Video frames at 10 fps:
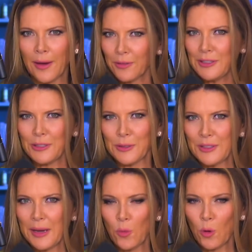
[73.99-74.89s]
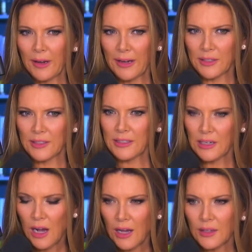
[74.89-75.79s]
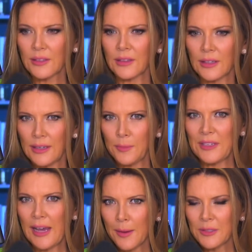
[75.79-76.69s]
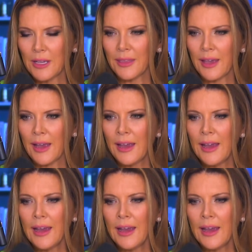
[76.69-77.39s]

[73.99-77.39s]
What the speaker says: every Tuesday morning, just constantly keep tabs on that.